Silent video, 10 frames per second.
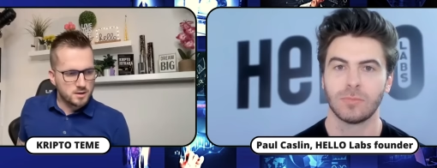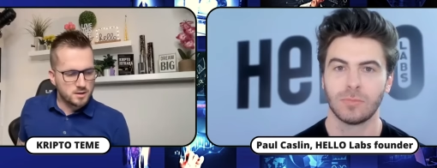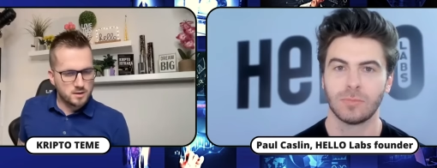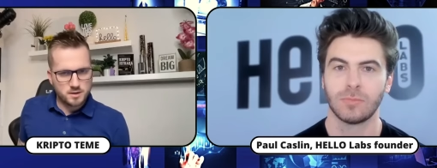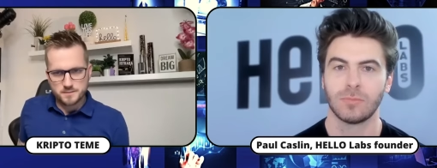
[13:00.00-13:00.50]

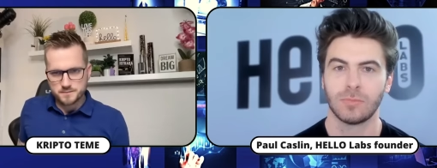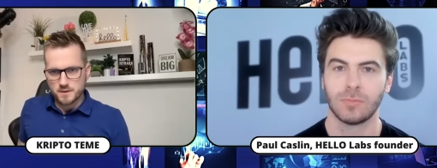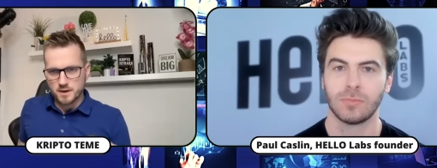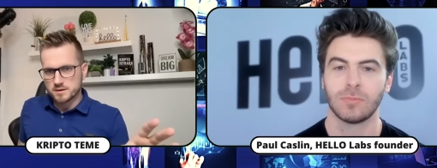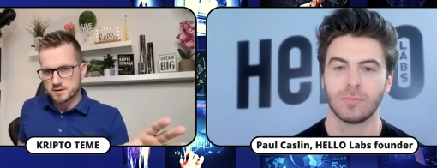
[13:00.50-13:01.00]
Speaker 1: Uh,
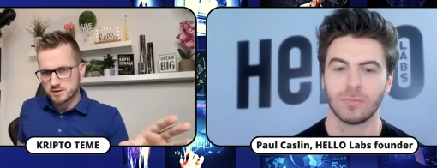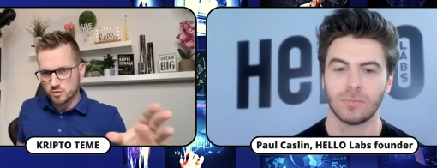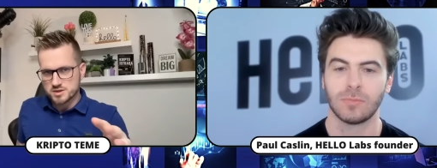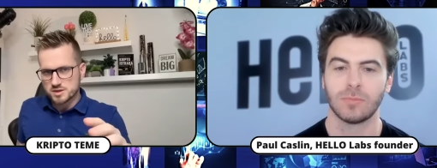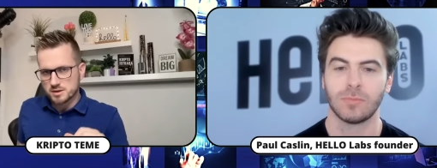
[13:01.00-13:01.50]
it
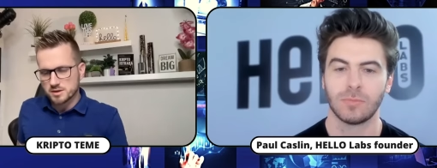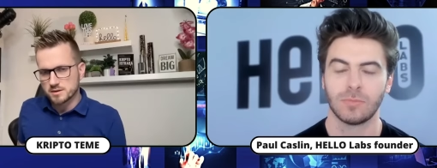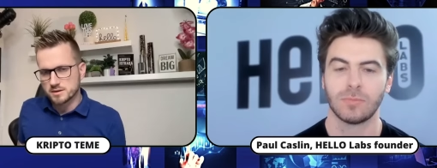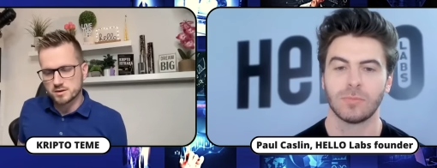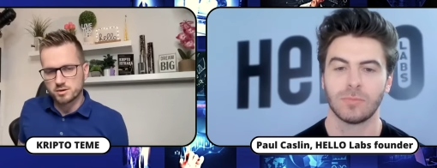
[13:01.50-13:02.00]
was
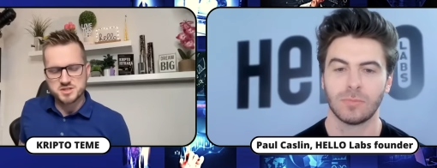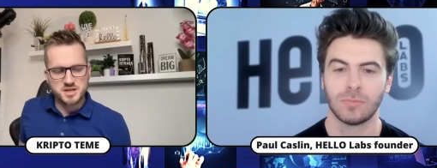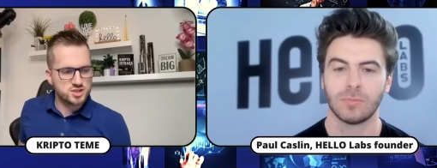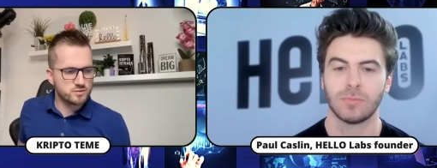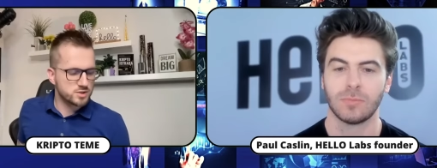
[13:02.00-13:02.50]
a
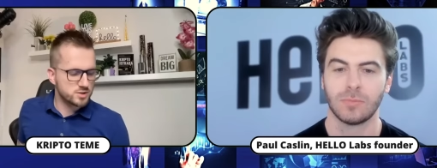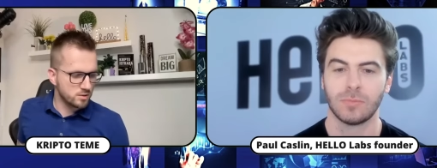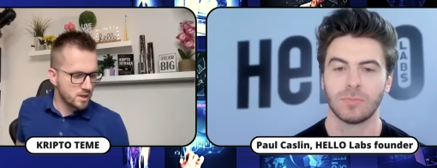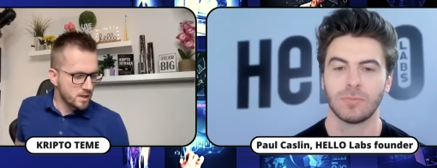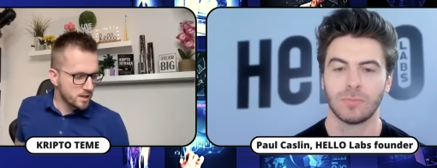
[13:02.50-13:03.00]
conversation with
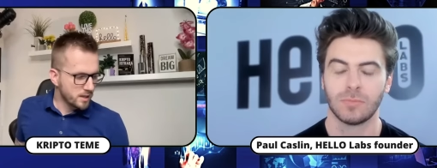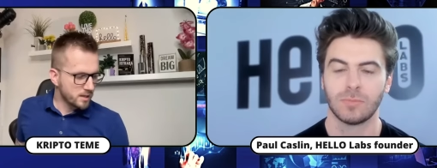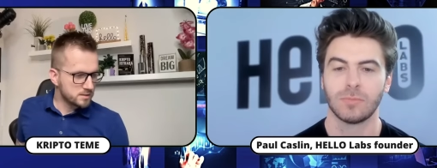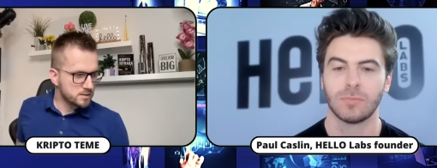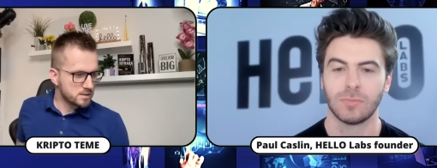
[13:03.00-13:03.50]
you,
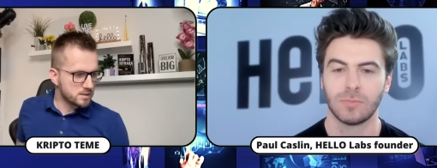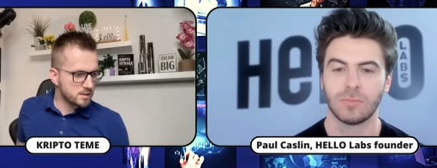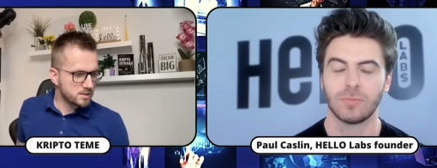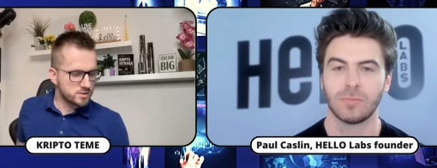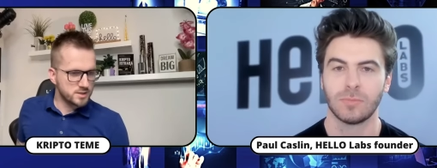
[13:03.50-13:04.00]
and uh,
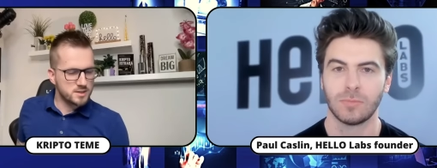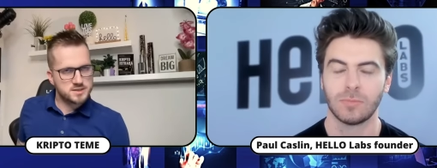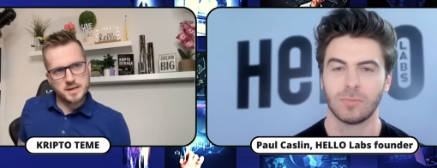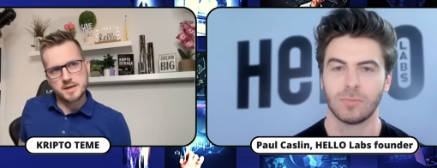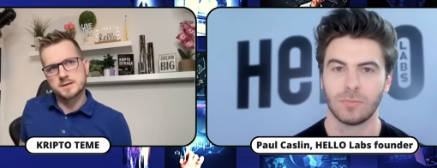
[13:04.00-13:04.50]
you didn't
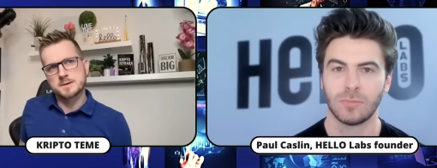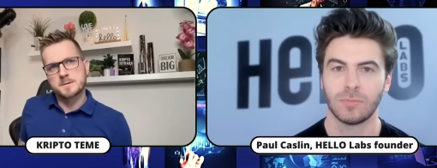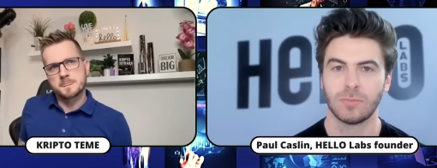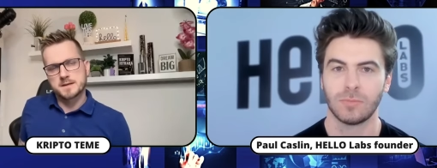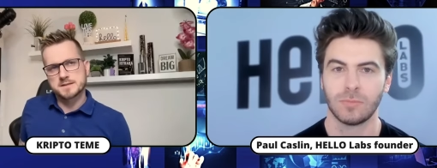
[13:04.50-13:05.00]
say
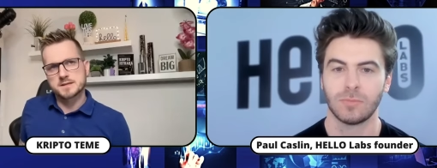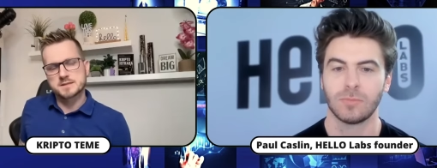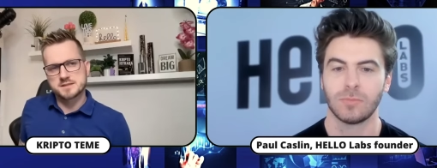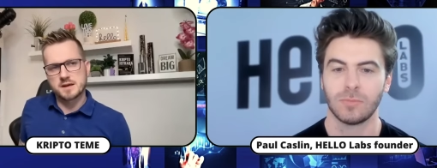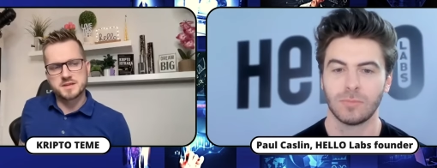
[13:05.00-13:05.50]

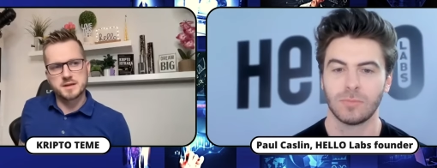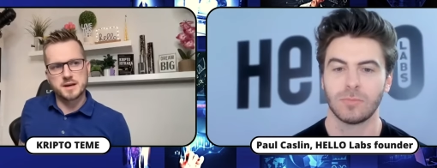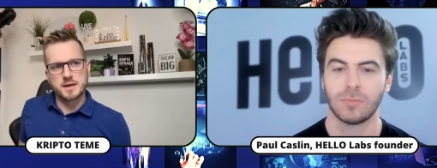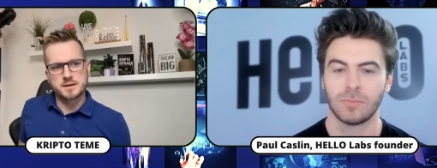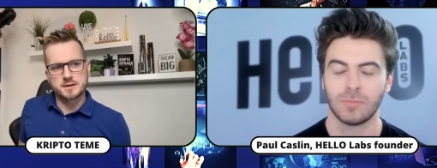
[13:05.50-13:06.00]
says something
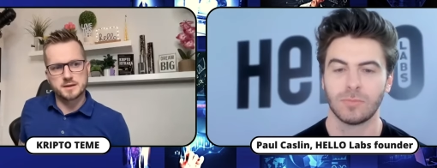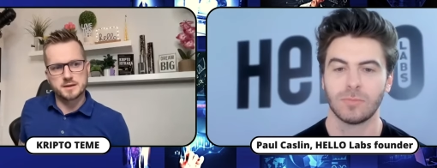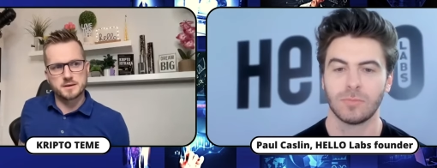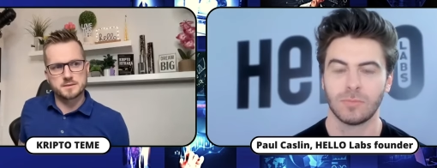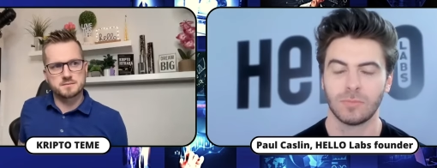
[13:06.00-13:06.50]
like
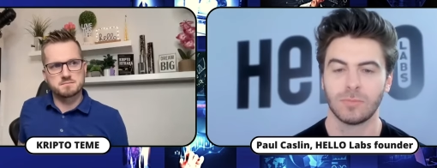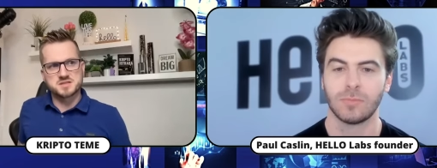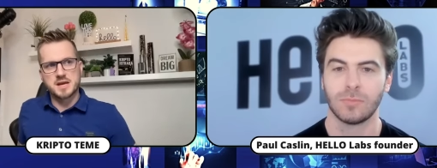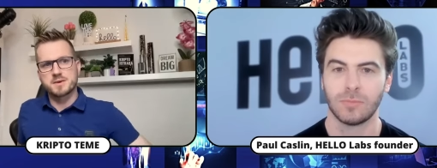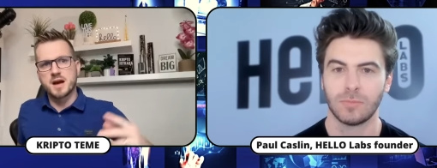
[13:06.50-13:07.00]
uh,
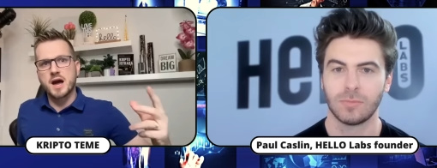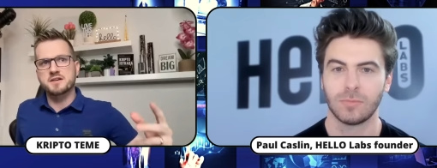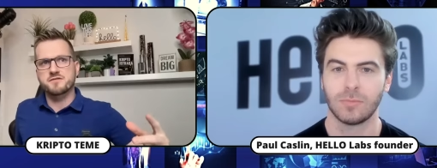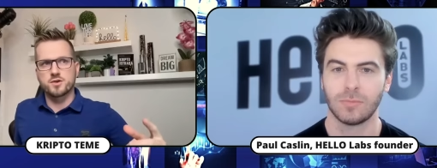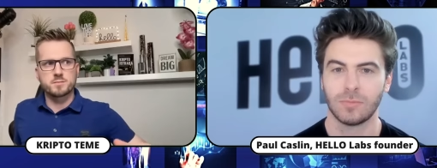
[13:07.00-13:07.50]
some guy
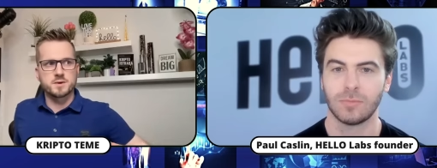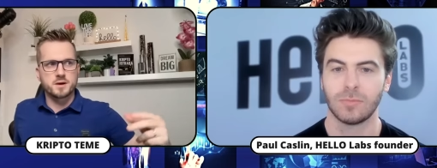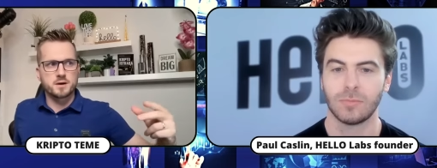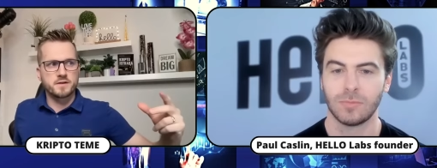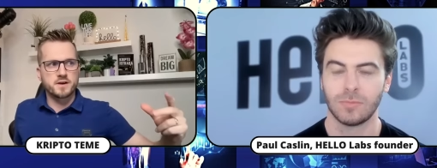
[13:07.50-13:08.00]
from
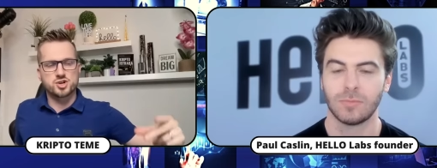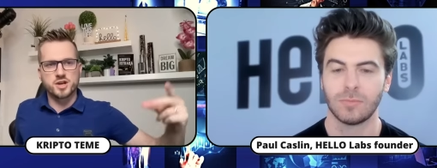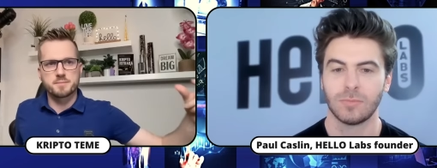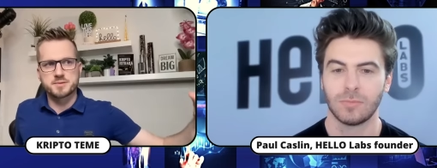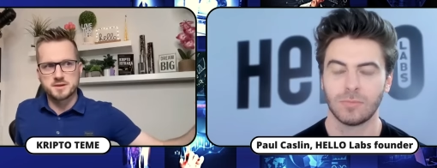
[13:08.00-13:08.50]
venture
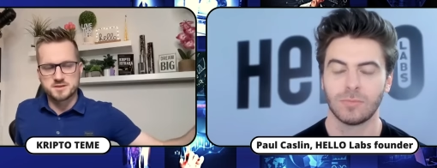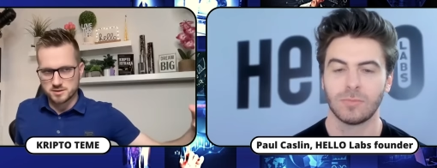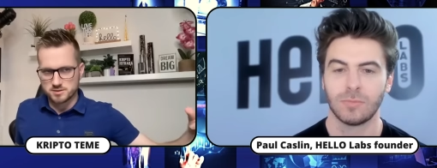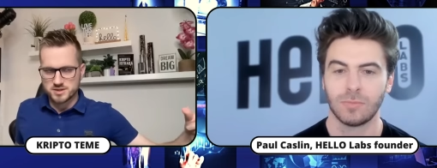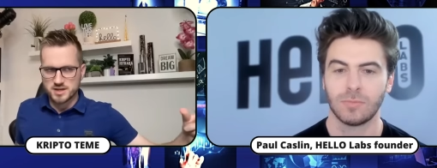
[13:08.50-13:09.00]
capital.
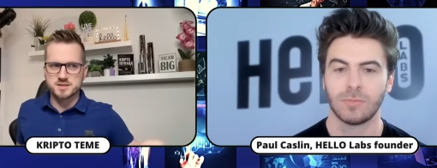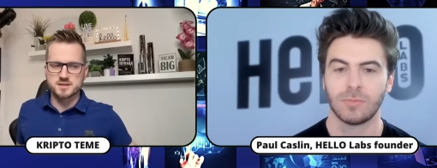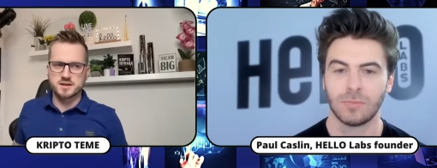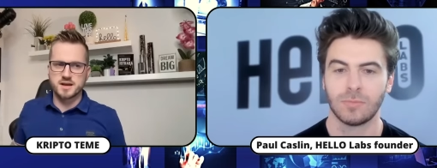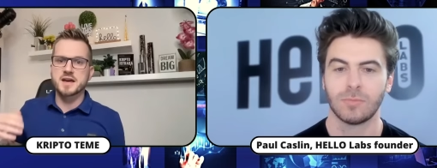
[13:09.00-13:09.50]
You says
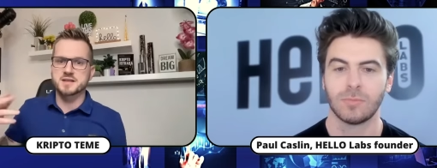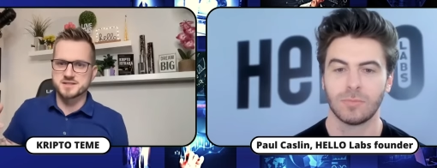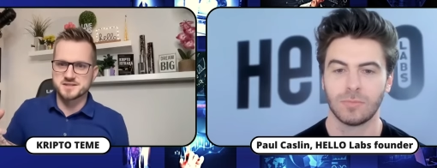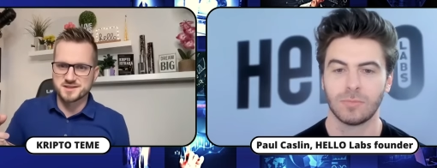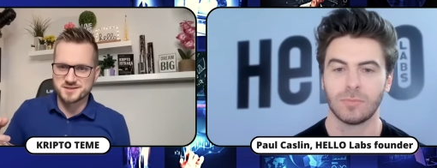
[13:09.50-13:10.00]

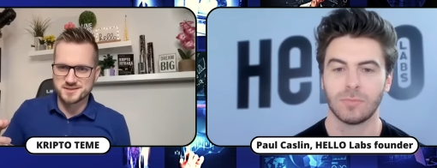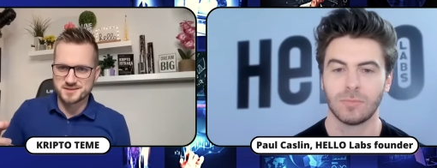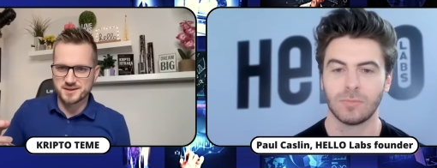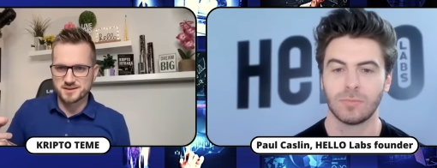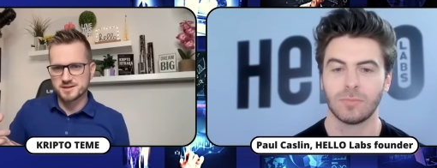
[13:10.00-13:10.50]
guys,
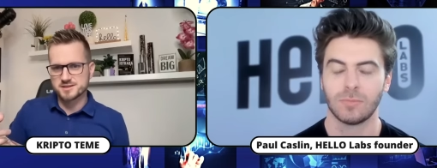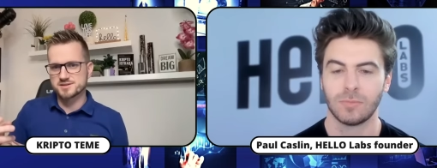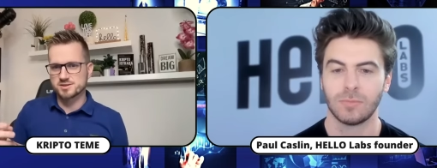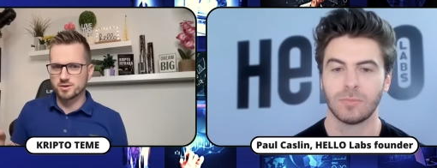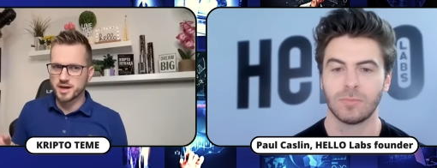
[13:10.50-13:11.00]
and I
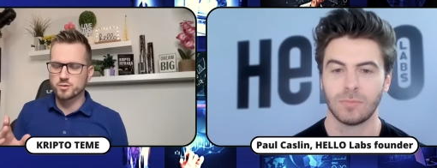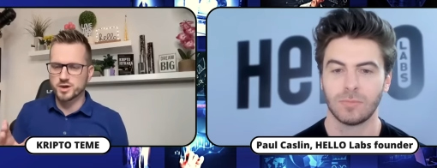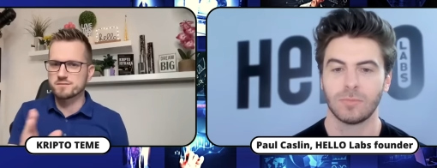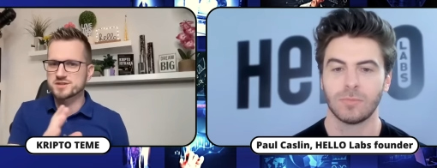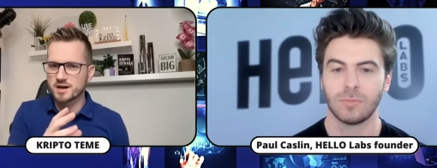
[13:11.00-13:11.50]
says okay, we
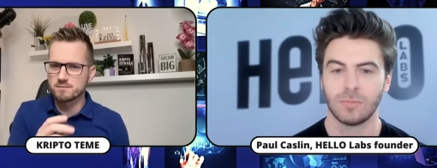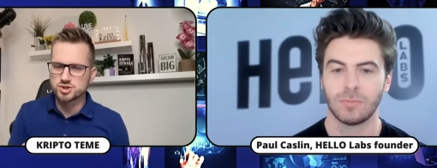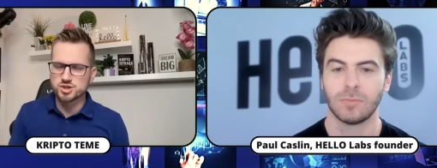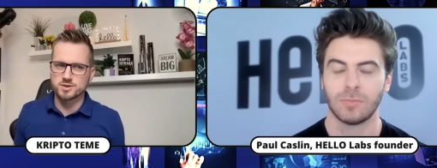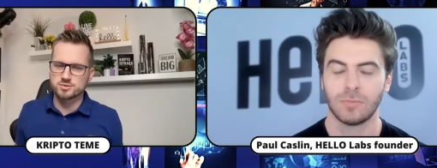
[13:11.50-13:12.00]
have
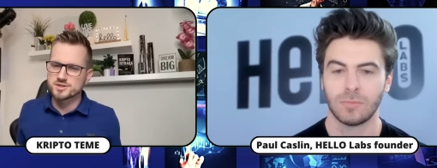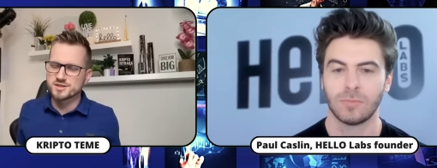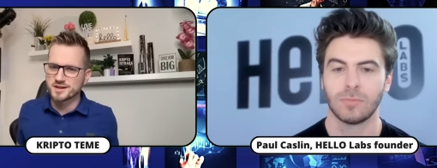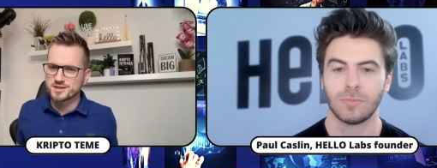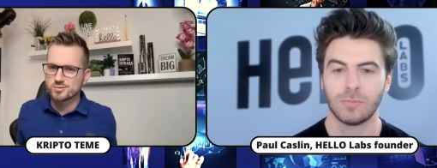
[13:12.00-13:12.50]
Scaramucci, but who is
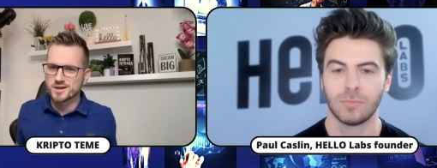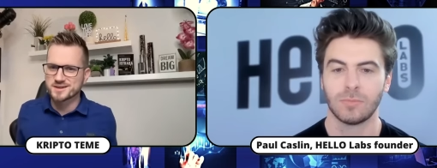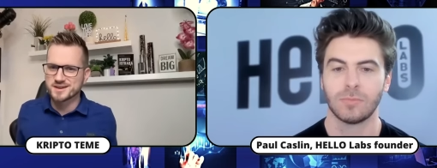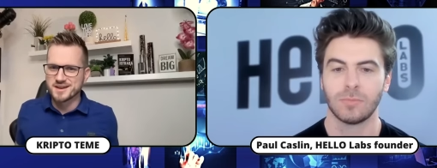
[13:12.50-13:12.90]
another one?